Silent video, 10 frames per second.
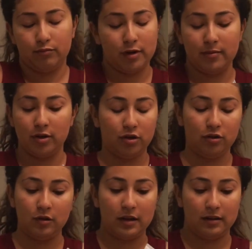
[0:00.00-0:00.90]
pretty much,
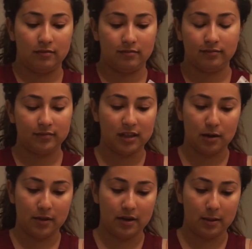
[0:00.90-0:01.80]
you can
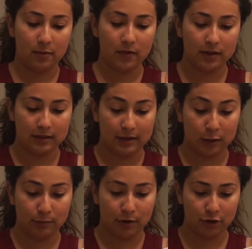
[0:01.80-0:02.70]
tell by the name of it, it's like a
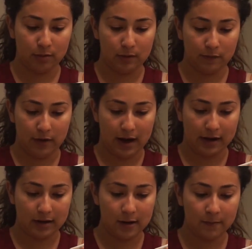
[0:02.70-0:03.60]
spot treatment for
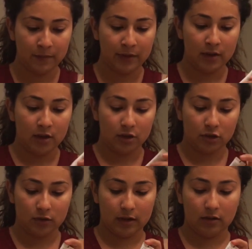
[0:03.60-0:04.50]
acne.
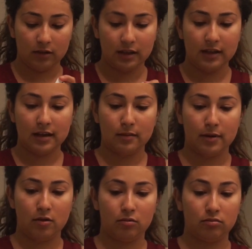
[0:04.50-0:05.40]
So I honestly get
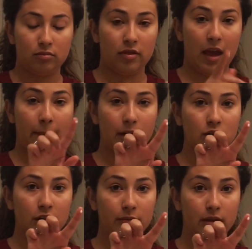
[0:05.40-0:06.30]
about that
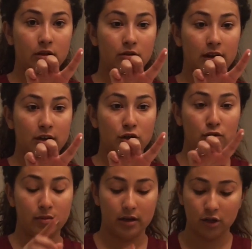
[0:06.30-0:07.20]
much. I really don't get
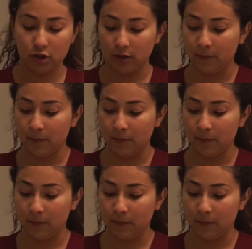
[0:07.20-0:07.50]
too much.